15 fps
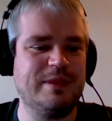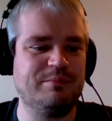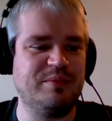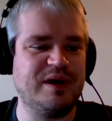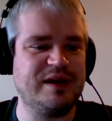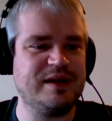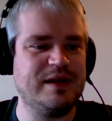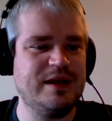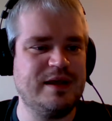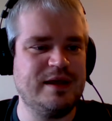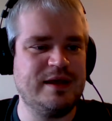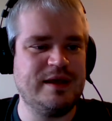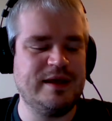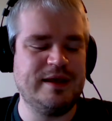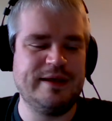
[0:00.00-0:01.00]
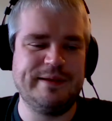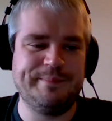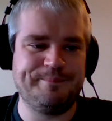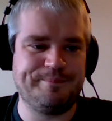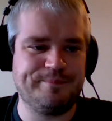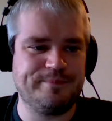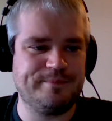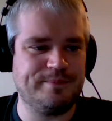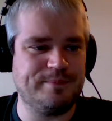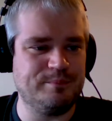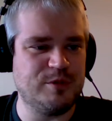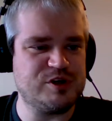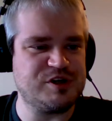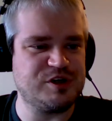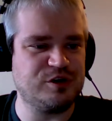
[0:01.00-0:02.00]
But
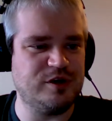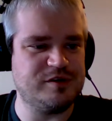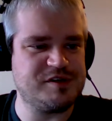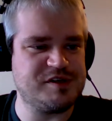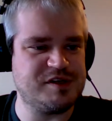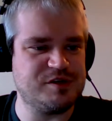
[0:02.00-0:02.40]
most of your list